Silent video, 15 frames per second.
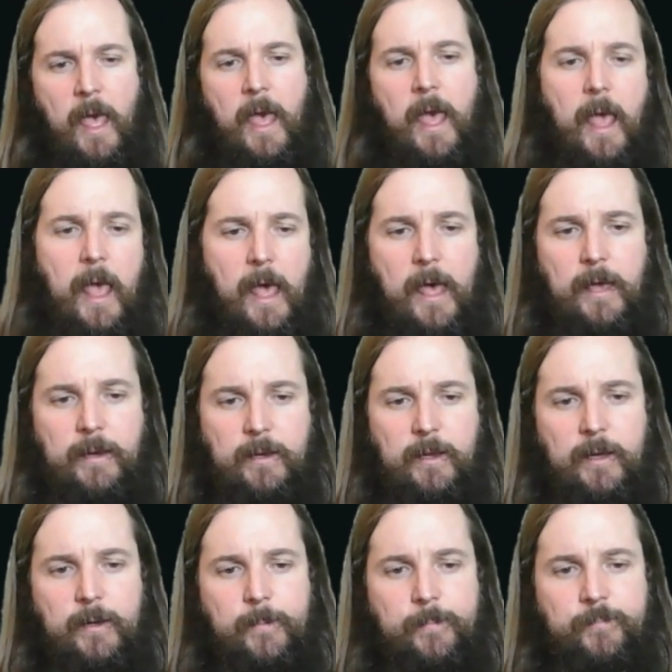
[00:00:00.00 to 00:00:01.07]

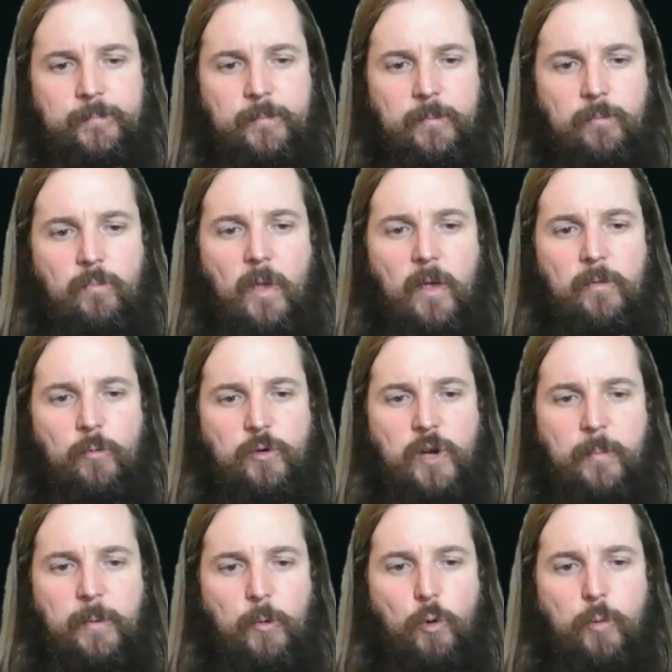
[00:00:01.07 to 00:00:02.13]
And we're
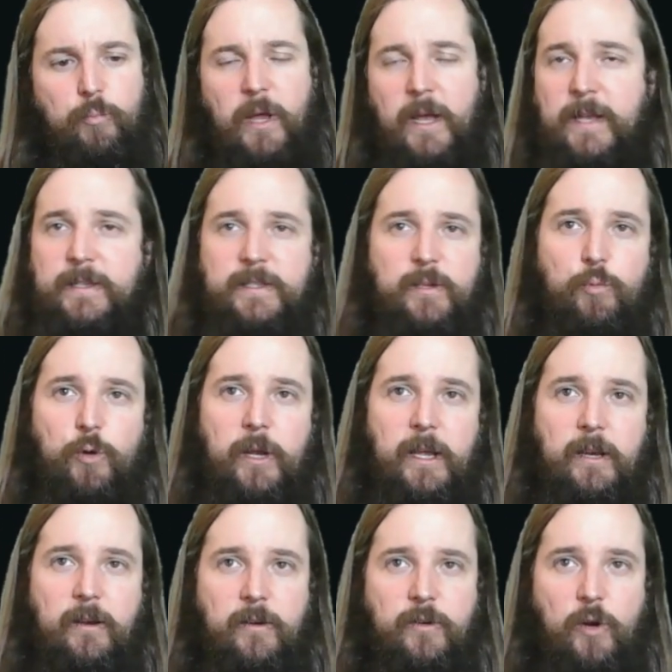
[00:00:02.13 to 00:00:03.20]
dropping 1 Plains to bring
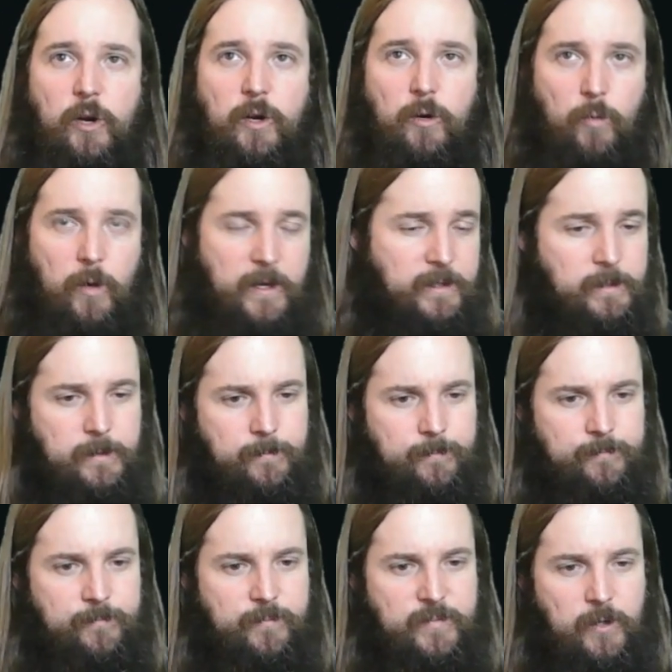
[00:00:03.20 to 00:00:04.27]
in a Darker Waste.
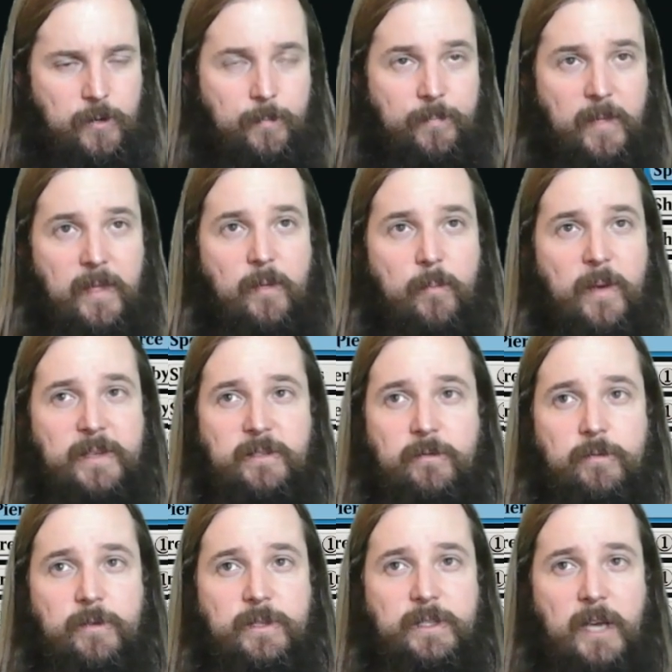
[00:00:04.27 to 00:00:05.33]
So in the best of
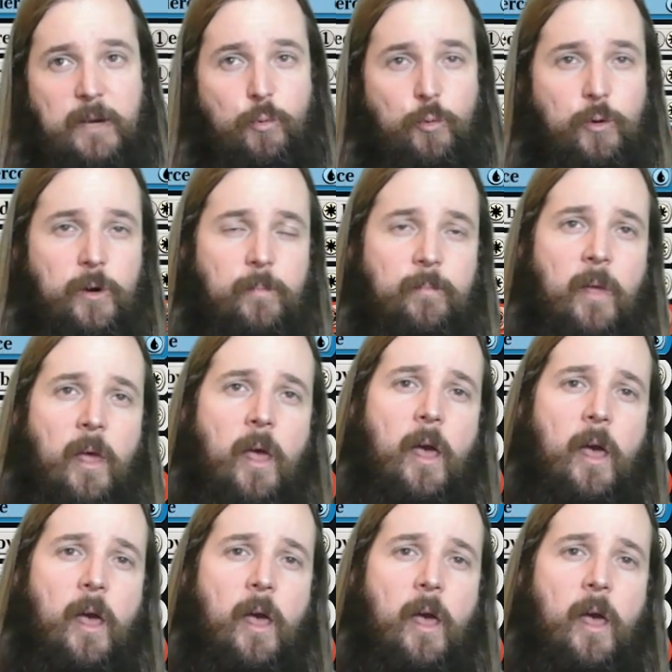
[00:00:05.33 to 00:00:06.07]
3 sideboard,